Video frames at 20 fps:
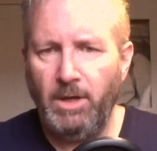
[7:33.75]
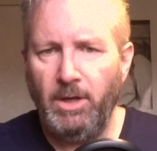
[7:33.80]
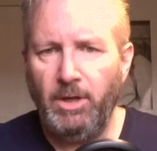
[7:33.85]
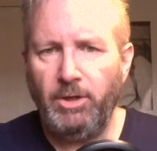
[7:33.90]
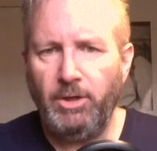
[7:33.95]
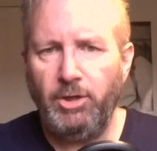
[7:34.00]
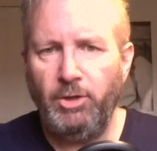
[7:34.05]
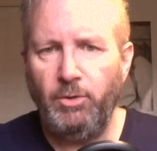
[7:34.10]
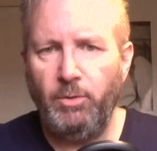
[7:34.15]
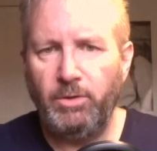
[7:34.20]

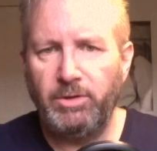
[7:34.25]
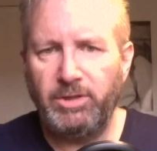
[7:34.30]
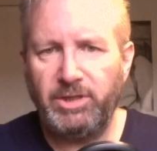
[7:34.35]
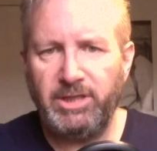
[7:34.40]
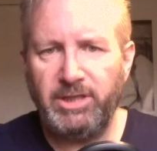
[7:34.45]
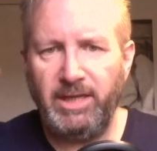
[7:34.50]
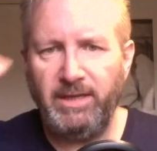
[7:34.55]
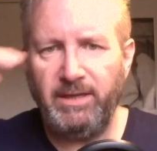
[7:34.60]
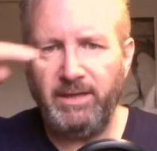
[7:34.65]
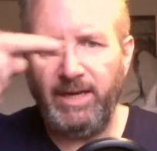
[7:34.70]
you will
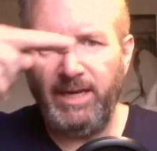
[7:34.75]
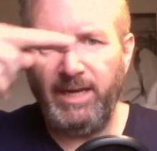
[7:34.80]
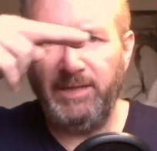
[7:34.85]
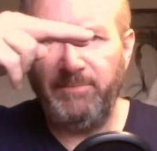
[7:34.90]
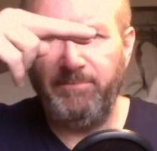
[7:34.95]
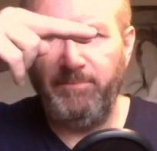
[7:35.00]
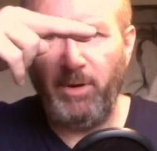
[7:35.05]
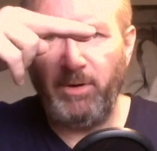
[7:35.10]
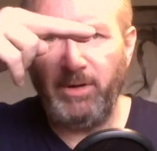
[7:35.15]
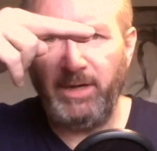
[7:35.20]
see that his
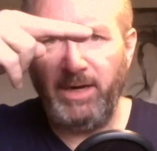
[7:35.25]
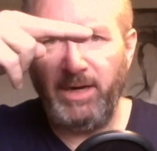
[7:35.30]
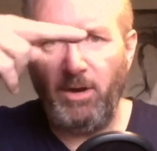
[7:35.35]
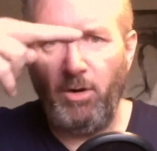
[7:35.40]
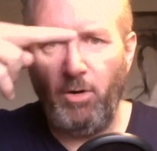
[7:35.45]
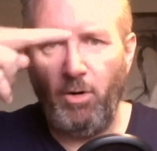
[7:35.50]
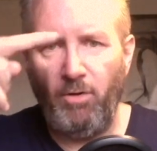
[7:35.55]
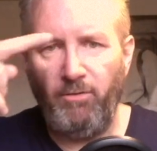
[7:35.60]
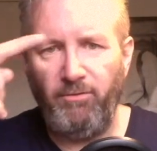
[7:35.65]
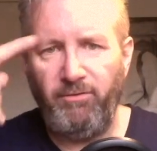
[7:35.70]
body
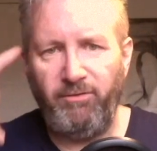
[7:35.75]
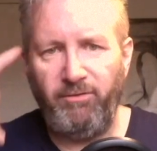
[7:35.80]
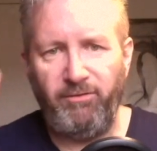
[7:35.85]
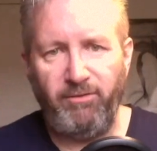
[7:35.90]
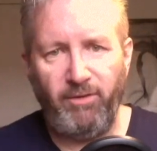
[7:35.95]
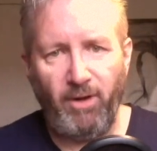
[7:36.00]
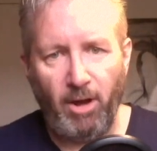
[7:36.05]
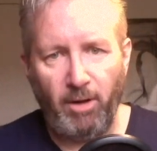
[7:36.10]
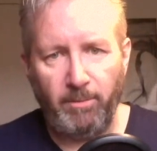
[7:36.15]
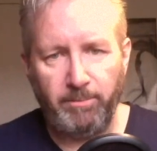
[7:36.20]

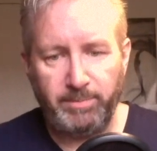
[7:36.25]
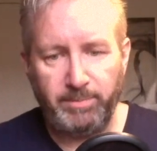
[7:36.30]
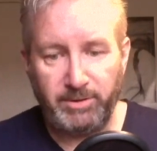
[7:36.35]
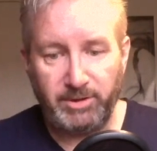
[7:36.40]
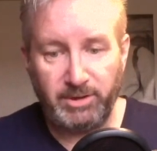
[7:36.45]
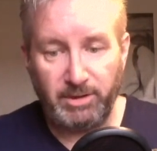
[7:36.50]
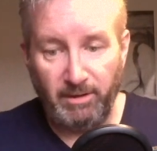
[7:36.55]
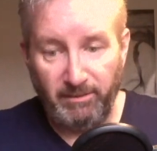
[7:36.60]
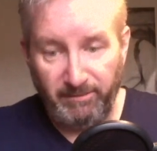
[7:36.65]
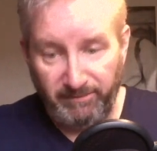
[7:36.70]

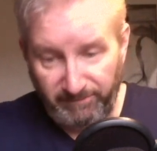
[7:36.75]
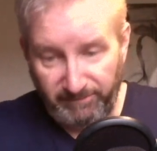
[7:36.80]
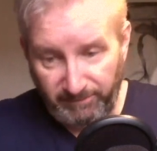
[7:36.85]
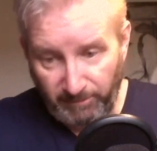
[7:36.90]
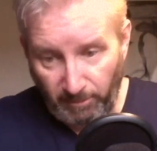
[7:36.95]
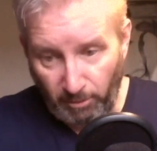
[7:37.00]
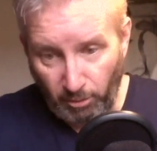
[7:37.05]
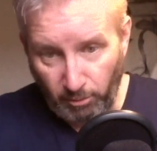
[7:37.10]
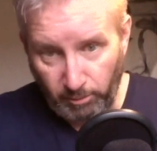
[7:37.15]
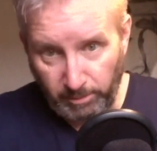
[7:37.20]
flops
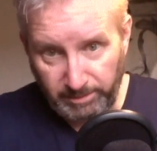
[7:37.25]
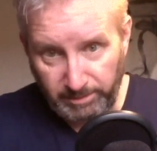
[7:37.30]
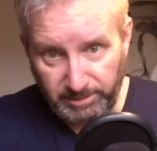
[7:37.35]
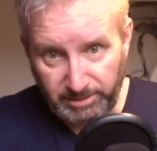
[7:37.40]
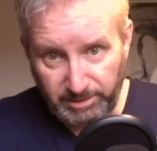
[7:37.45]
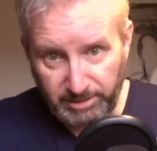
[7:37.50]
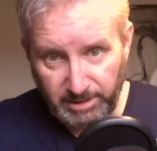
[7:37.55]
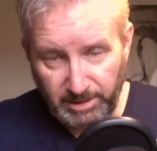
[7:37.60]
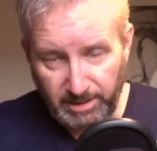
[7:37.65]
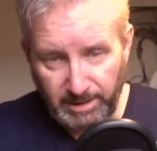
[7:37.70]

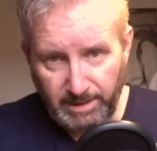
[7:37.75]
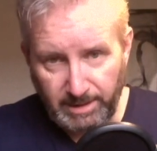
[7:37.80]
forwards